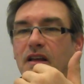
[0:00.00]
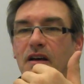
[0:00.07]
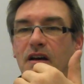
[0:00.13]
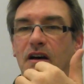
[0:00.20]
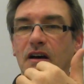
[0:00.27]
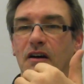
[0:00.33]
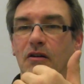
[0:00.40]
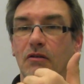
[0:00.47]

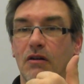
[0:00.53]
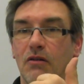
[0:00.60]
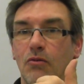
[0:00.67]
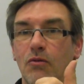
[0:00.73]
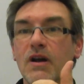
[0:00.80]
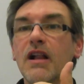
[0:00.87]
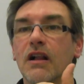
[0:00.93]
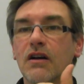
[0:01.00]
a
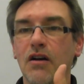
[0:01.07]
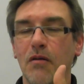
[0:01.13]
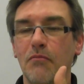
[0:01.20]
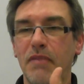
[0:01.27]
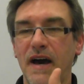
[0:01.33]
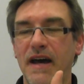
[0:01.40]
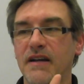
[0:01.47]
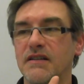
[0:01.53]
real
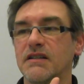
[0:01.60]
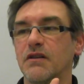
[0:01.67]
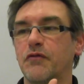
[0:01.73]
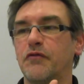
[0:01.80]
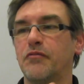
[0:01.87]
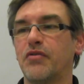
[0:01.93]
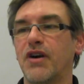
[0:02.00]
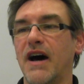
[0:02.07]

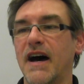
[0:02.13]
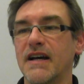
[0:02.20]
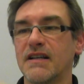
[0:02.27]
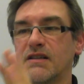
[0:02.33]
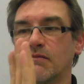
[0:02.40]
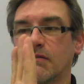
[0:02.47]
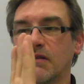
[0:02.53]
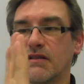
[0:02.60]
competitive
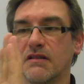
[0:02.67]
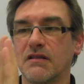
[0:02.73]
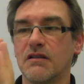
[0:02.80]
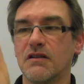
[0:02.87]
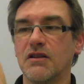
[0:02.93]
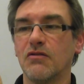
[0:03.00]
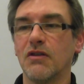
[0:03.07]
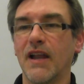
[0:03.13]
price with the
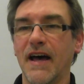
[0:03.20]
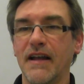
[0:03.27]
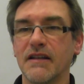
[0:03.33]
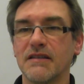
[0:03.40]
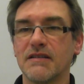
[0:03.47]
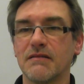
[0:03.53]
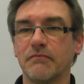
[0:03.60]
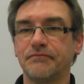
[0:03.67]
new
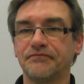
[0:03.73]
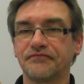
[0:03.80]
lens.